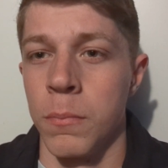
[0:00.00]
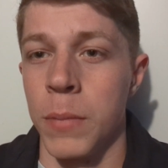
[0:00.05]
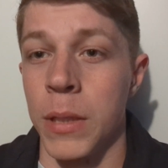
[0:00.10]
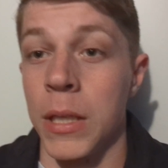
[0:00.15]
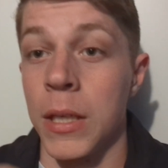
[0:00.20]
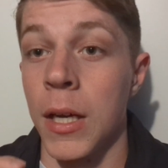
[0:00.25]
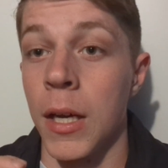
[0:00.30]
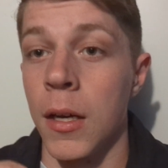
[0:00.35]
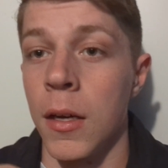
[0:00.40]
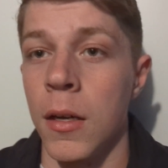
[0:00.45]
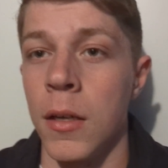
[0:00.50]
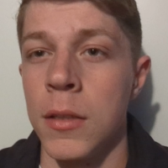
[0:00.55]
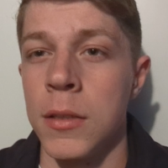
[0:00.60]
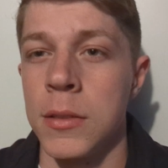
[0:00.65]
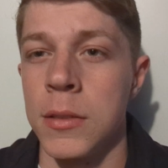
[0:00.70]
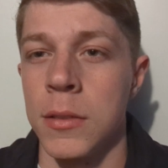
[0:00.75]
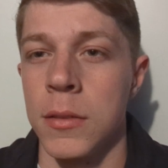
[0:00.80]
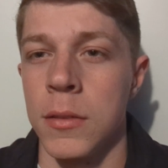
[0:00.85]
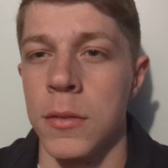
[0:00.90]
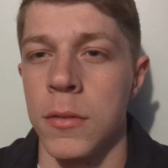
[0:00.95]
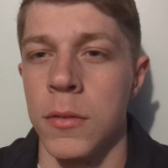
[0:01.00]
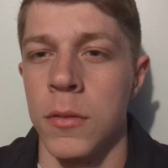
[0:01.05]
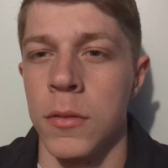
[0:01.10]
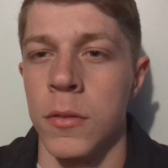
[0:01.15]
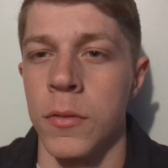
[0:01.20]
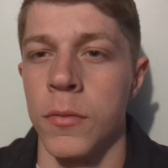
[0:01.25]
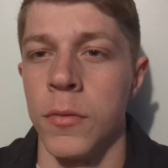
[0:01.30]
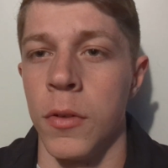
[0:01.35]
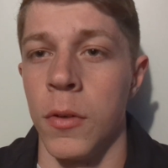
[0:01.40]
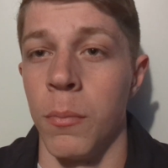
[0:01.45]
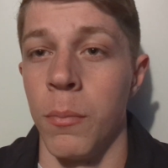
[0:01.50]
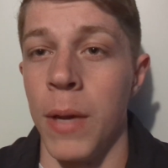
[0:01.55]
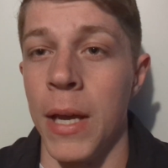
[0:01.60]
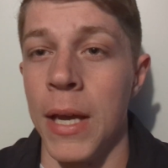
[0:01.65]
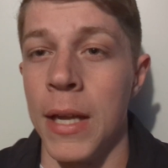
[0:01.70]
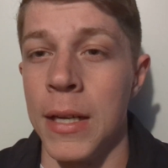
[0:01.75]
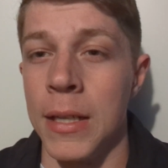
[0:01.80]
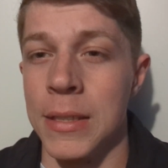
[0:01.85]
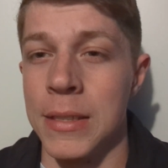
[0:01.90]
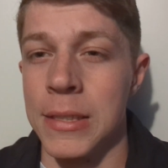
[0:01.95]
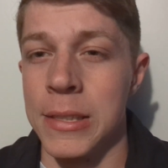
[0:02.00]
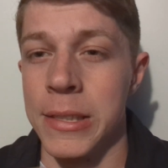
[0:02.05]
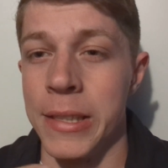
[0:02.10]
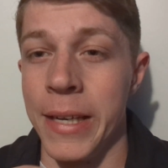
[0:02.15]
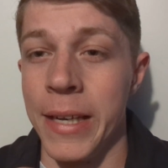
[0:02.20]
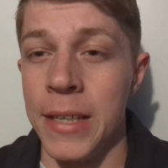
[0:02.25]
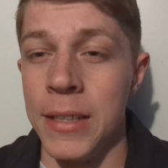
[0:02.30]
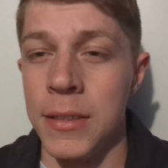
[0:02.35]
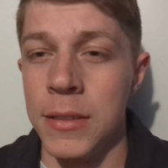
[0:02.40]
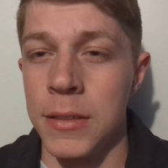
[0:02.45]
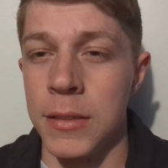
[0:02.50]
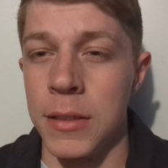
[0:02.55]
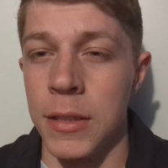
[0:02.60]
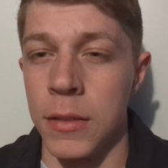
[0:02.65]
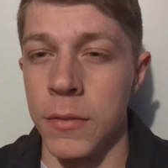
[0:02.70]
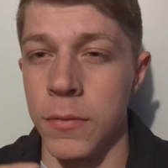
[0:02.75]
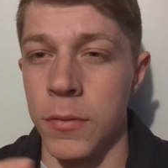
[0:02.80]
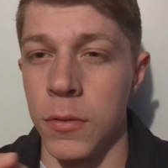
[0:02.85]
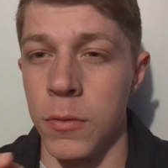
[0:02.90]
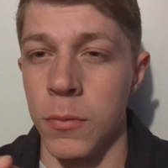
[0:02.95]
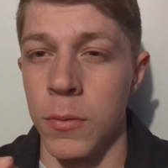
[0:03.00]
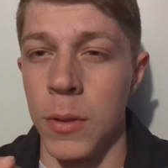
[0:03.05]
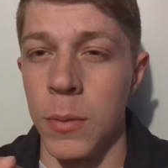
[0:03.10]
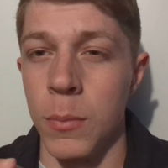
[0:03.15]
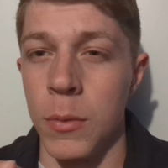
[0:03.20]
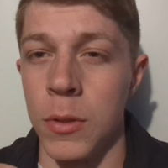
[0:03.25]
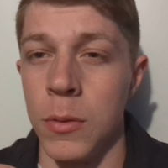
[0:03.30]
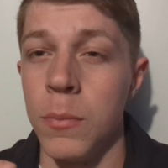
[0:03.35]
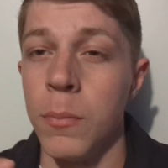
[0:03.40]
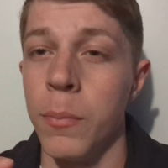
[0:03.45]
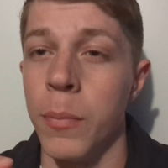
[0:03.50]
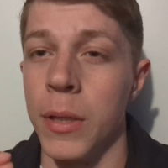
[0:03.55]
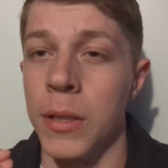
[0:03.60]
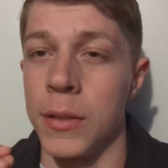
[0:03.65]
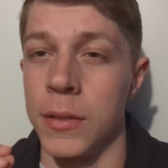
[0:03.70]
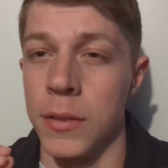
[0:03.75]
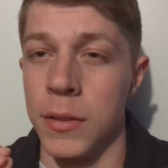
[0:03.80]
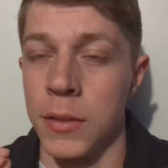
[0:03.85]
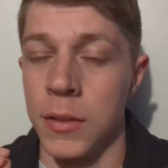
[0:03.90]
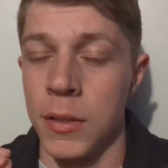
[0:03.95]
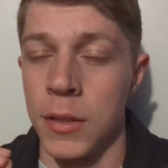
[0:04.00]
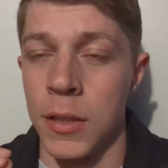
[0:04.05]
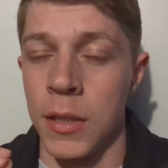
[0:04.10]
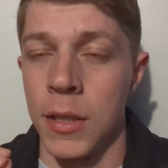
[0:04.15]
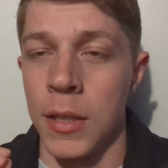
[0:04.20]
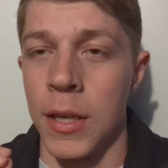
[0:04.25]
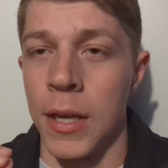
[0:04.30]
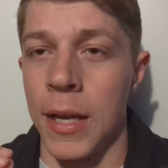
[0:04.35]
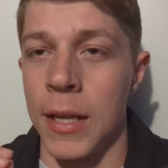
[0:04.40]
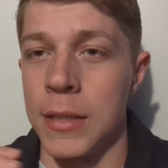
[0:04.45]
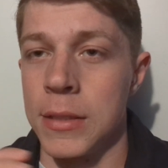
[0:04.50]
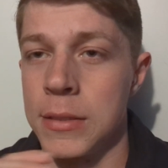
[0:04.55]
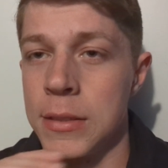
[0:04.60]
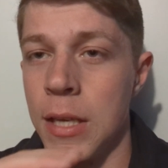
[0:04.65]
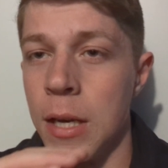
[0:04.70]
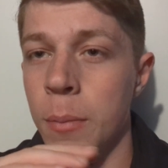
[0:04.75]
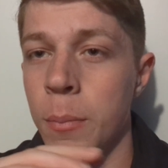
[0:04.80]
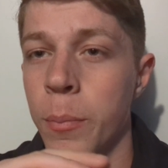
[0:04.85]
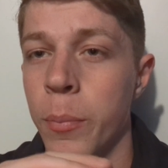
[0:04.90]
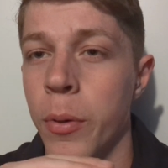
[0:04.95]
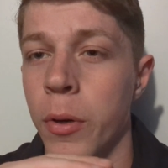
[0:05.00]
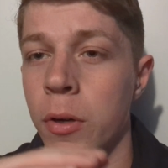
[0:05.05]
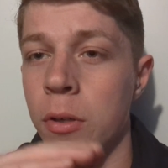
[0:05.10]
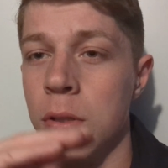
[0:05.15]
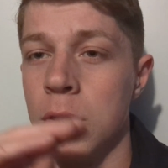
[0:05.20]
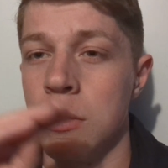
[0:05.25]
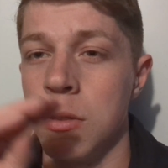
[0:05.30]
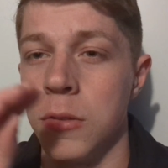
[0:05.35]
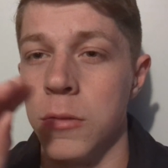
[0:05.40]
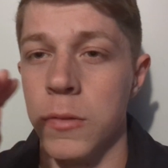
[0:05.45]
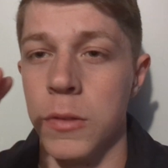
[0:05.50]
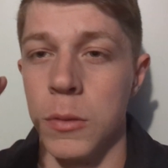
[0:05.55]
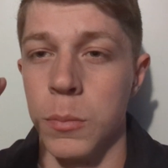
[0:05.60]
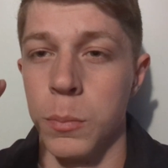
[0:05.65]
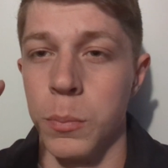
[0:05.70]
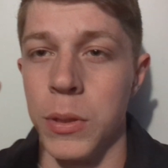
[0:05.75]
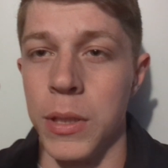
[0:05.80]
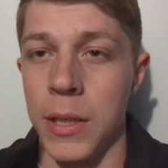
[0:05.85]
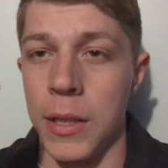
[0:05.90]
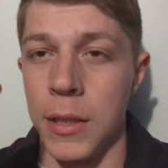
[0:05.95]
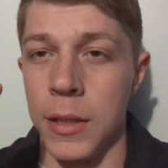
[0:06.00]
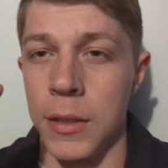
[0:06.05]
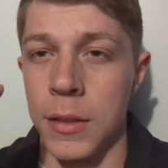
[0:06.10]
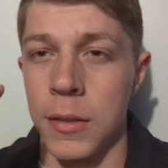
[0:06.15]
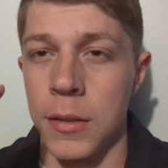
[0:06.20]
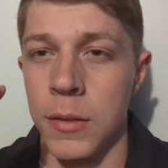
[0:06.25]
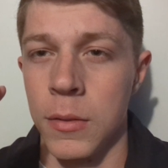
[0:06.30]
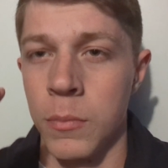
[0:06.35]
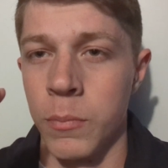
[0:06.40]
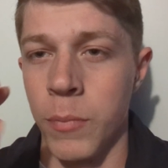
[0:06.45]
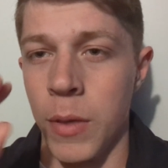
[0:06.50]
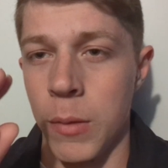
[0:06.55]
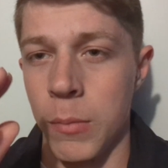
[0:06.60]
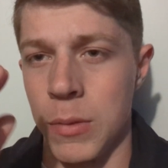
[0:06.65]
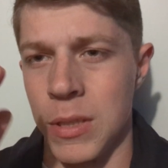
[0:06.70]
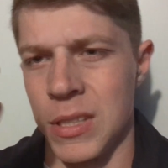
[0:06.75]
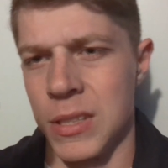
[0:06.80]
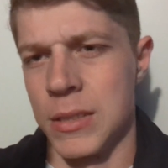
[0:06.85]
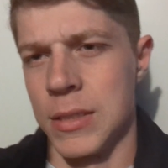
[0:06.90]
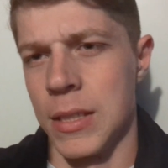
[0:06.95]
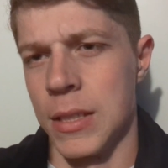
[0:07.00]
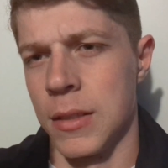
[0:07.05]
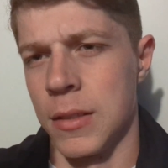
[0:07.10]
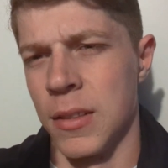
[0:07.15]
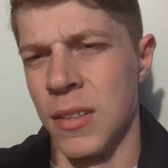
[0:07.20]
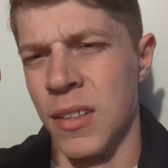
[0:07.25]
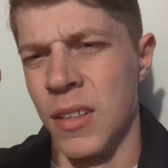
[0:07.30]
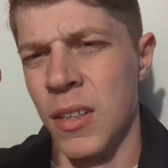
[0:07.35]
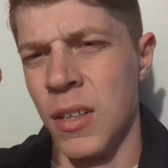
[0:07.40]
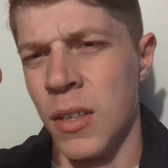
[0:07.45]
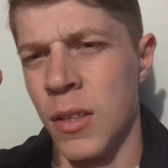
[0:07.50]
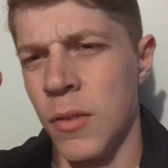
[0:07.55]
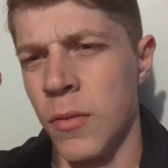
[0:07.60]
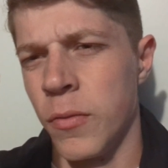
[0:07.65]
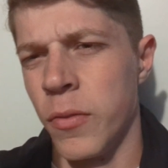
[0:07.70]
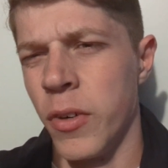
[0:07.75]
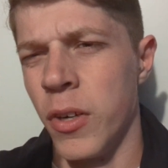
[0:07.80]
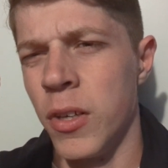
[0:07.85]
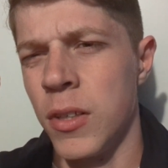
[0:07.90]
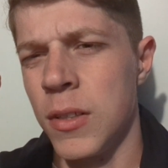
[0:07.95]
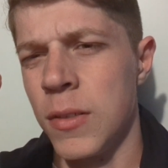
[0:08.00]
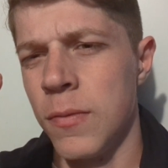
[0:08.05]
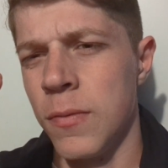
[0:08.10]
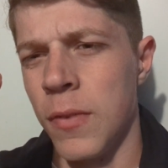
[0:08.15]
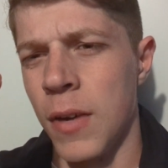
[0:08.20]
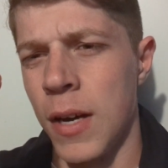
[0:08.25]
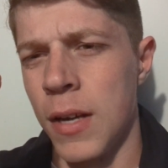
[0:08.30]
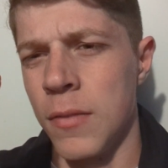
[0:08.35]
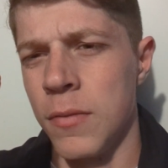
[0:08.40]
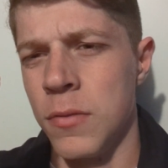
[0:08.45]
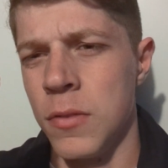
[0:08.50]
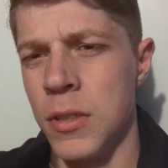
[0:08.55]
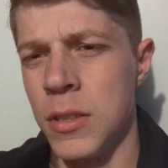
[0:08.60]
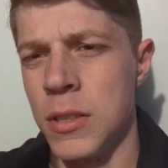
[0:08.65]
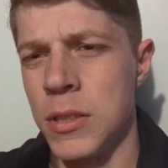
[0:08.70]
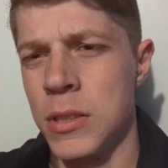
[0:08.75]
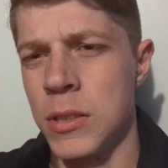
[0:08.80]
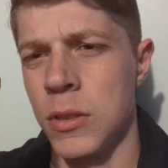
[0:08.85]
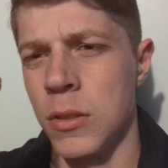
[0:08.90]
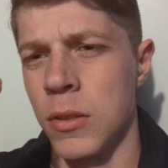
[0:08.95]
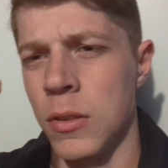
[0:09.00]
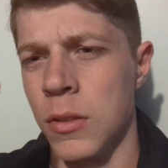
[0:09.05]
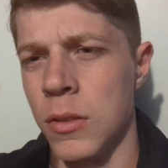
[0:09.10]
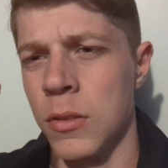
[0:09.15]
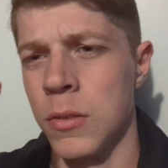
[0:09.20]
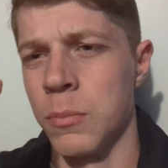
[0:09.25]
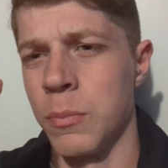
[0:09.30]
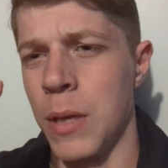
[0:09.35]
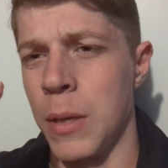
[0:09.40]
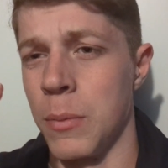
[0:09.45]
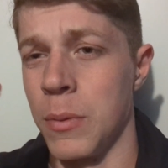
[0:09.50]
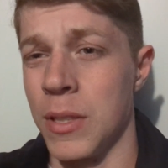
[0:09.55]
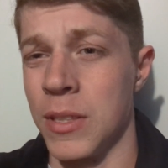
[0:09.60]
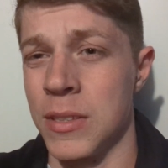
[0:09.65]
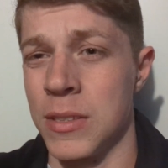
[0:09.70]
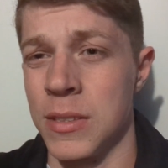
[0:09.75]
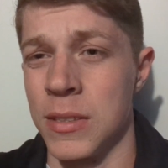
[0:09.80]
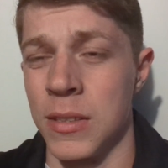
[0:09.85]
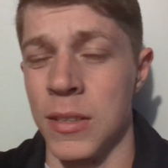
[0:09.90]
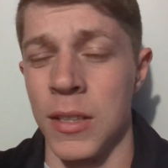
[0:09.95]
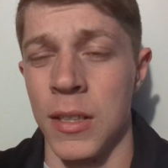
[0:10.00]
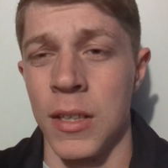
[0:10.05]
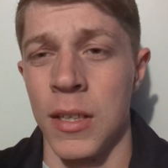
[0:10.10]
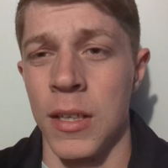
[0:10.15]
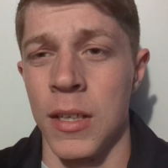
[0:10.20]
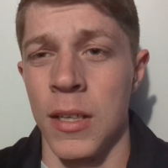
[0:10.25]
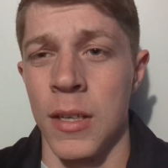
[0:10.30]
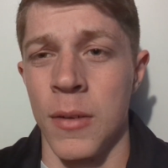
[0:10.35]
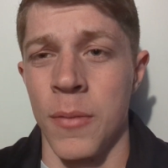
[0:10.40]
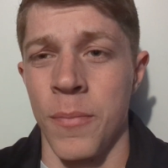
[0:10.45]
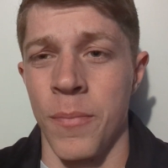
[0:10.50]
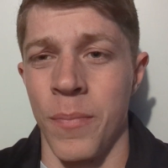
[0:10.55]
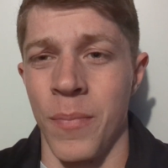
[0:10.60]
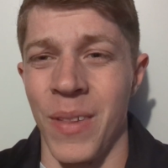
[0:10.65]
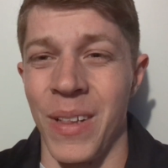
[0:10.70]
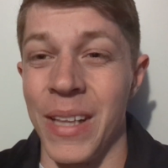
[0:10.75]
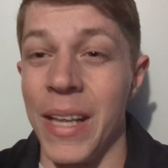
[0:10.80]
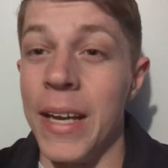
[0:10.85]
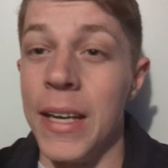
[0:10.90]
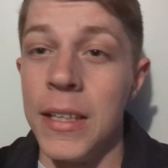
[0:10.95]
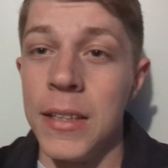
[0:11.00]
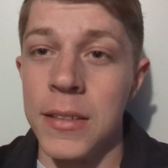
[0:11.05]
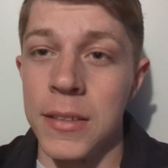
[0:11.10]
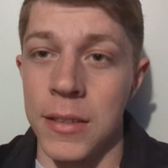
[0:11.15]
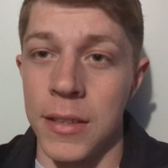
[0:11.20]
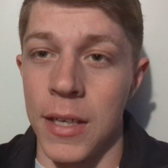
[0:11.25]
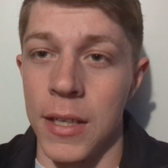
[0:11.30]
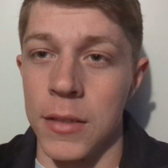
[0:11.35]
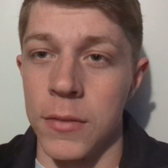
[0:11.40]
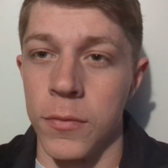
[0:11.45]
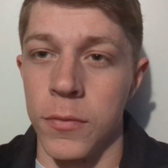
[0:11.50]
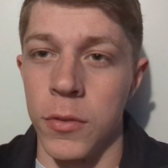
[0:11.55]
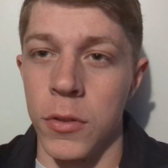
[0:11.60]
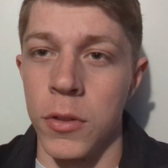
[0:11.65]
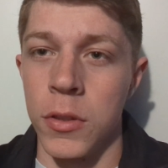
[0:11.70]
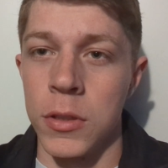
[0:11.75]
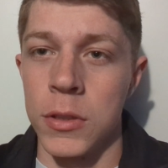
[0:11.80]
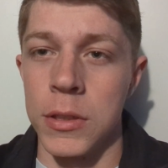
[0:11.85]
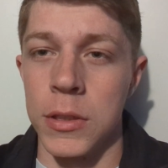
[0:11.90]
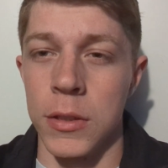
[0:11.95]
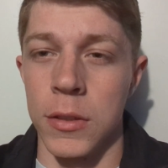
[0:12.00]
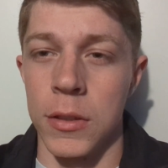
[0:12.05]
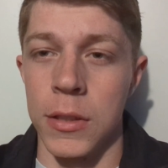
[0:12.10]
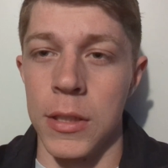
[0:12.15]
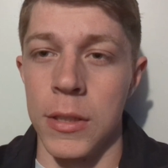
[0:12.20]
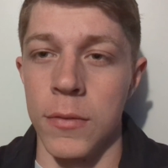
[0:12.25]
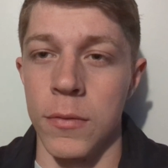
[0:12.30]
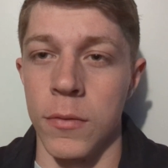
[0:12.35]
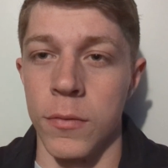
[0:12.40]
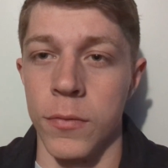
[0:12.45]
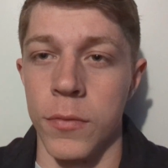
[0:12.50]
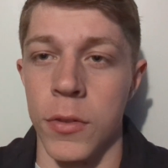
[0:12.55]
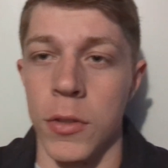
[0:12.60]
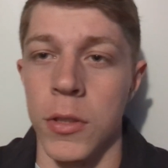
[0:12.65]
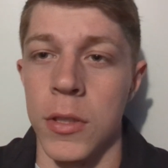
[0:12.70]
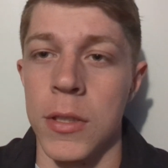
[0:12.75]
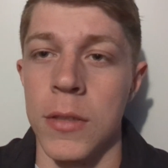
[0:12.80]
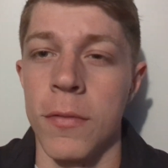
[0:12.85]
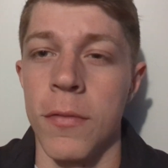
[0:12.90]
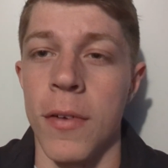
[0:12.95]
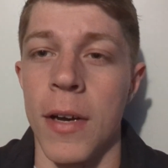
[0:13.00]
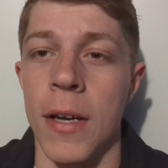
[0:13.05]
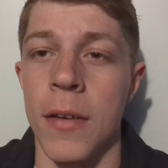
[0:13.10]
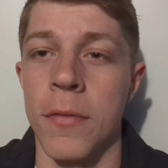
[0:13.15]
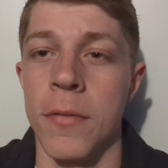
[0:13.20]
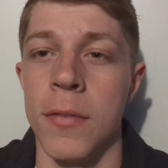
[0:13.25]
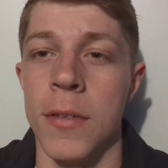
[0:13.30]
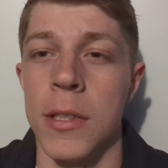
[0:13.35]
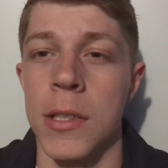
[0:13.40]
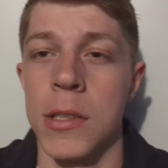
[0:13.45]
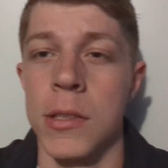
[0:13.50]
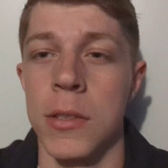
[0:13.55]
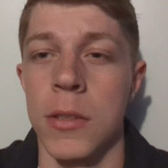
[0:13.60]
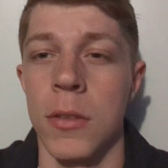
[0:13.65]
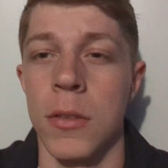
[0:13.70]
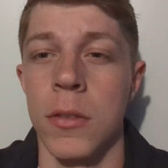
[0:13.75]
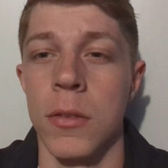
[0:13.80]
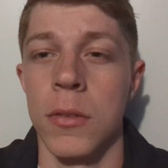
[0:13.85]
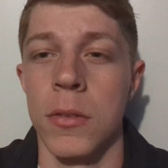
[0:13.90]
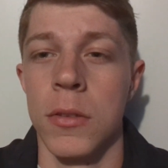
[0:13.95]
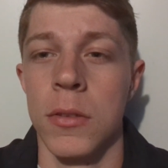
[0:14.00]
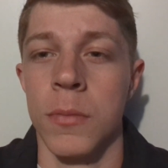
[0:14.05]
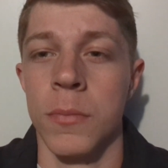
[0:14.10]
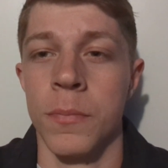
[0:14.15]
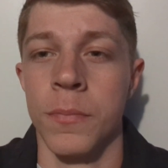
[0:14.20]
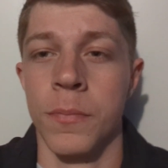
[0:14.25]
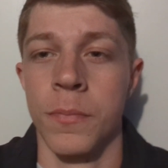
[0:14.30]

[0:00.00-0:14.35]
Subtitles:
Because for men it's later than for women, but at some point you will peak. Maybe it's at 35 years old, maybe it's later at 40 or even 45 years old.